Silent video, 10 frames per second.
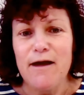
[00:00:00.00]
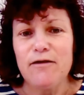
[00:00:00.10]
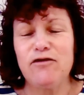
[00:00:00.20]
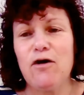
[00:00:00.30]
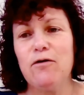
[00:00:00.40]

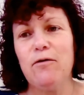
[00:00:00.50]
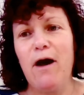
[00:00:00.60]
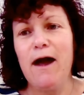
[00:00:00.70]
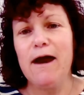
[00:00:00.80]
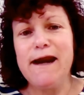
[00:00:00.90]
So
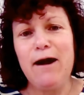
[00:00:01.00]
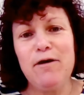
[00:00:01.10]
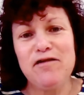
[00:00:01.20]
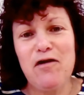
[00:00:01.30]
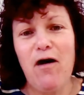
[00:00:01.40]
now
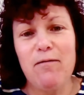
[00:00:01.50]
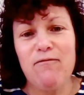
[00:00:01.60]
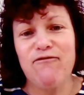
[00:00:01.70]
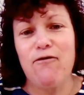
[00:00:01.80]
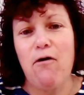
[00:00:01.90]
it's time
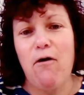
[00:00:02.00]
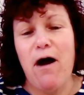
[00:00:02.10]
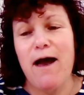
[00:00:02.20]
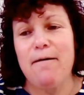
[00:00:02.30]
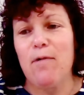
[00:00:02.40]
for
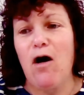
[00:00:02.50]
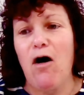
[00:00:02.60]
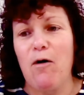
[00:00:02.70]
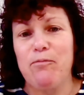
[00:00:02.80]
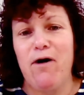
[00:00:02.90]

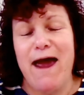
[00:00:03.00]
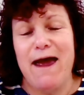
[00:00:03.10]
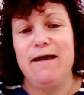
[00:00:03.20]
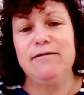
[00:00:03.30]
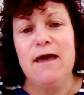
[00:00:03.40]
our
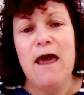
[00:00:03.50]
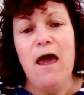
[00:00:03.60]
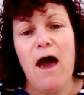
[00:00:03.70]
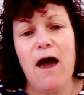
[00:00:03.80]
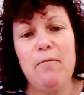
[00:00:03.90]
prayers.
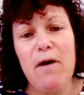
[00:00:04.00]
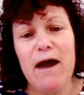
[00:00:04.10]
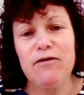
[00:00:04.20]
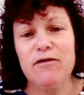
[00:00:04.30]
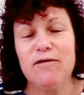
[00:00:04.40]

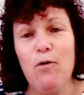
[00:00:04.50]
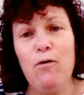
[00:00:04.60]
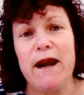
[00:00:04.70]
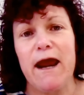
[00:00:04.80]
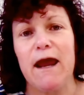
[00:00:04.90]
And this
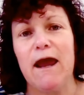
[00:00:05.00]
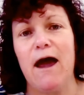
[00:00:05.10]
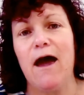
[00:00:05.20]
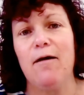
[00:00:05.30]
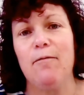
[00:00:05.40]
morning,
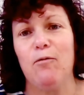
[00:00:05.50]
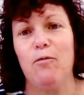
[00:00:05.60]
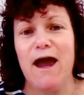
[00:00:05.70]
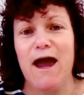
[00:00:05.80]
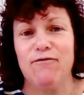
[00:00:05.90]

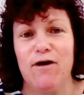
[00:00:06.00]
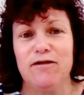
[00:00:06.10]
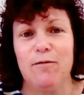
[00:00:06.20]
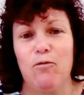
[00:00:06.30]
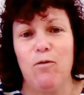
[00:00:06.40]
we have a
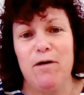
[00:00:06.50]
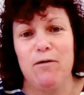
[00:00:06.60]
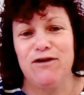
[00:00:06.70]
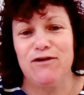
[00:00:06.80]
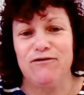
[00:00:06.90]
double whammy,
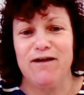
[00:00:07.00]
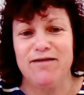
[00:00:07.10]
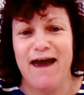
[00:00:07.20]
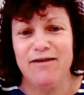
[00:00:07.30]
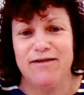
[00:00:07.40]
which is
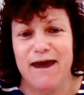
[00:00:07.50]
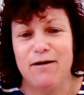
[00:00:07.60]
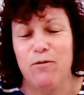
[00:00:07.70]
fantastic.